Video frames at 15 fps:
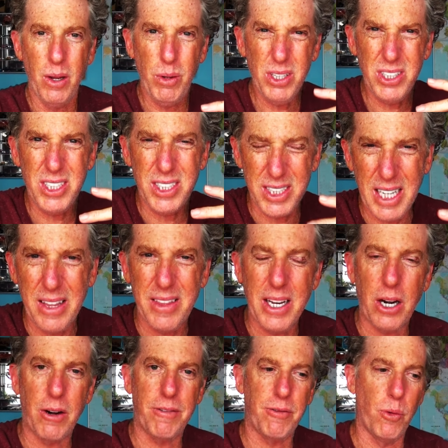We used to sit
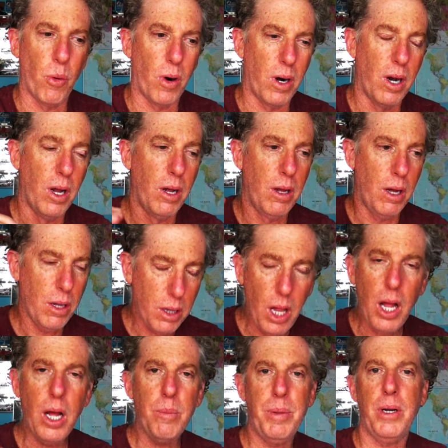there for
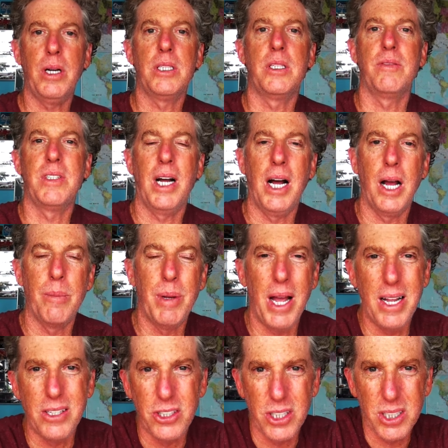long periods of time
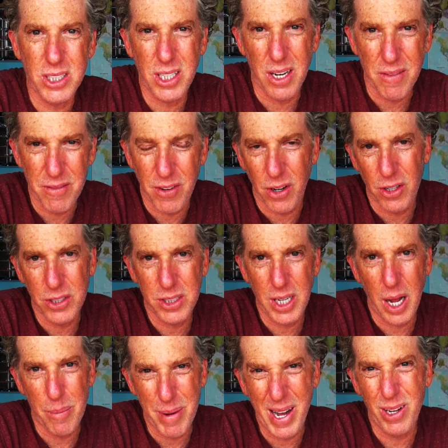and just converse
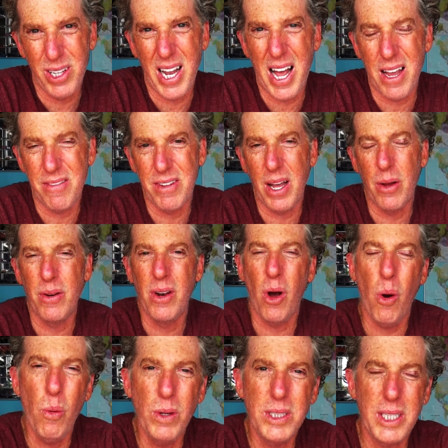about life, and
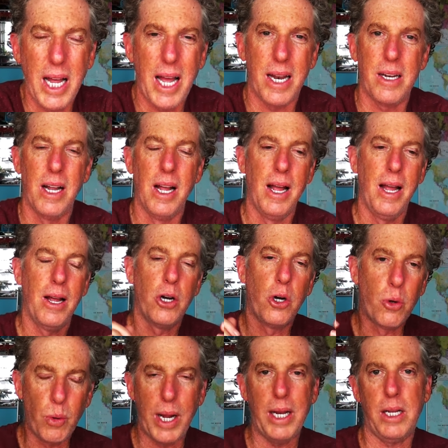always had
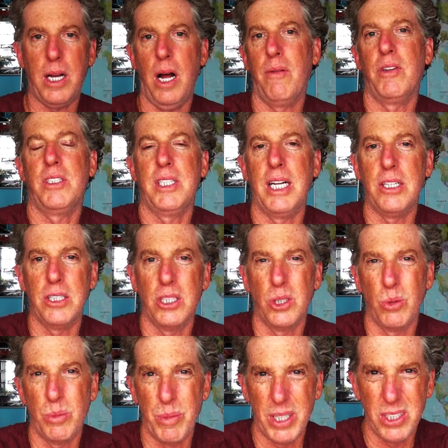great
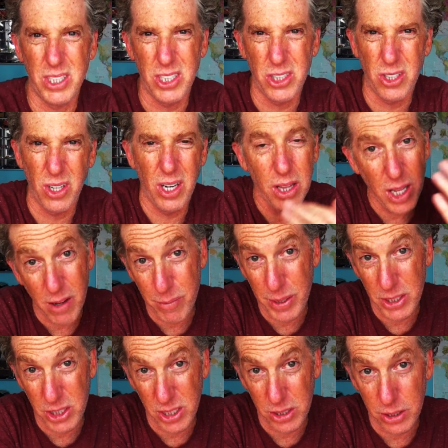conversations with my sister. Love my
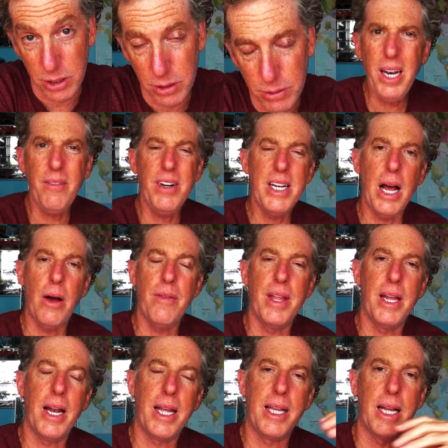sister. And every now and
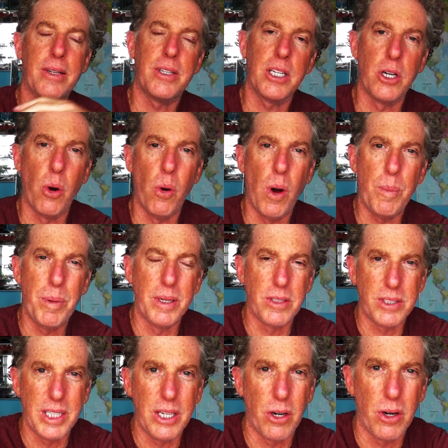then I get to go up and
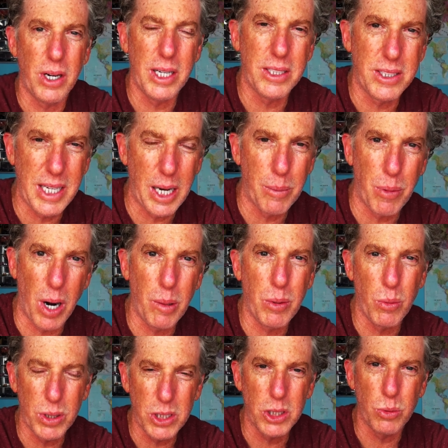see her in Santa
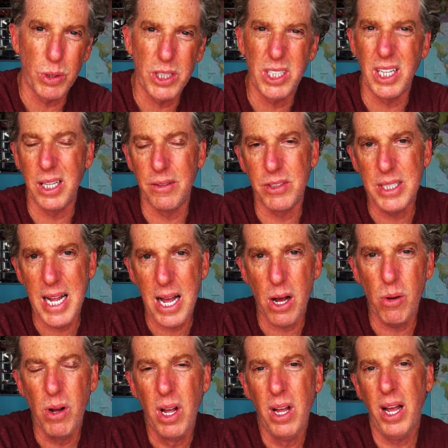Barbara, which is where she lives
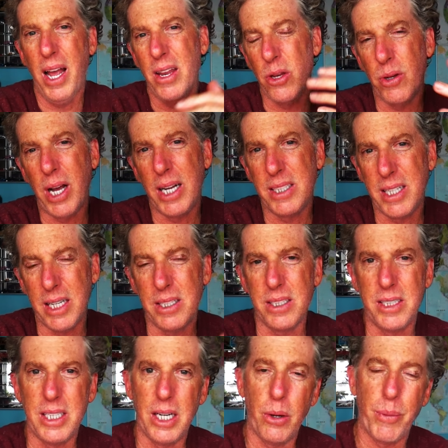now, and you guys get to
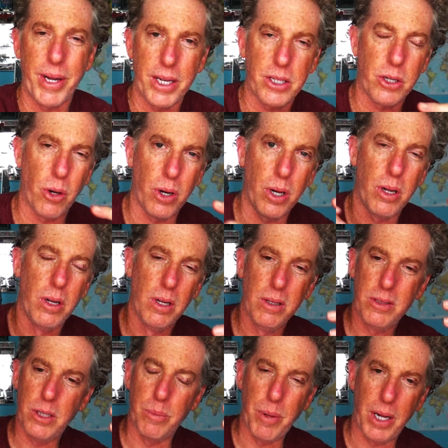see her. We get to go
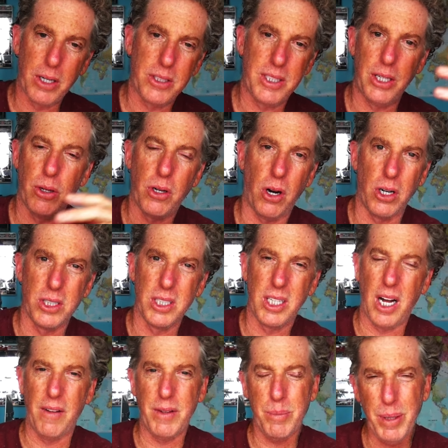to Montecito Carson
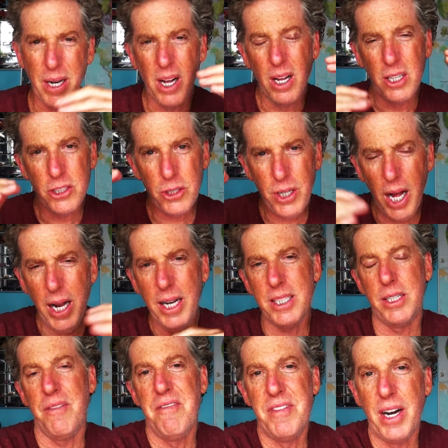Coffee. But Jordana
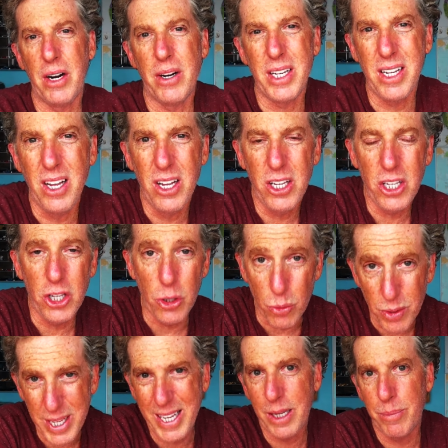is a very
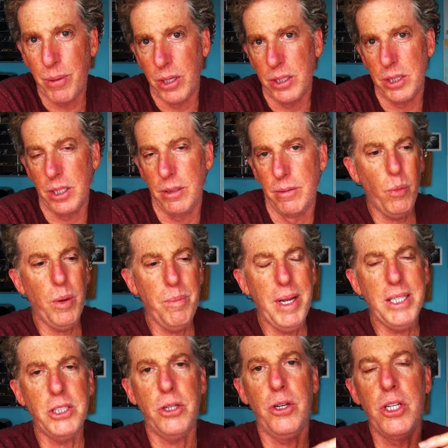unique person. And what
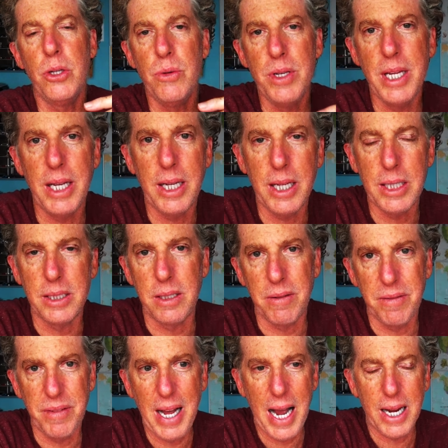makes her unique is the
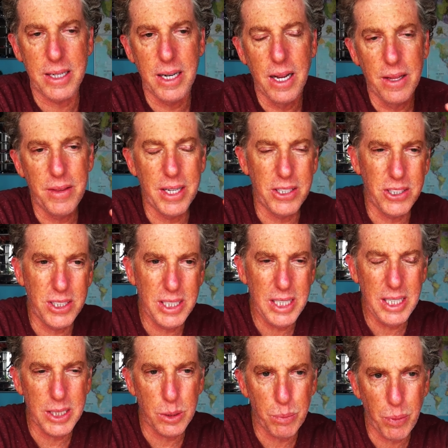fact that
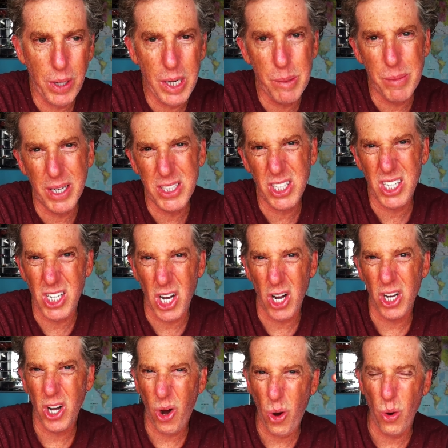she is pretty much
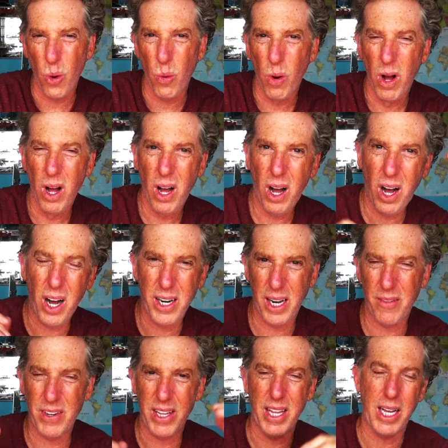gung-ho on
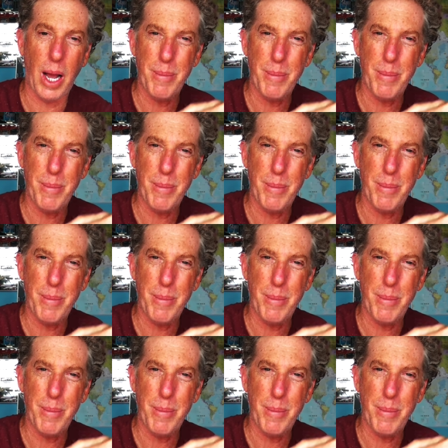everything.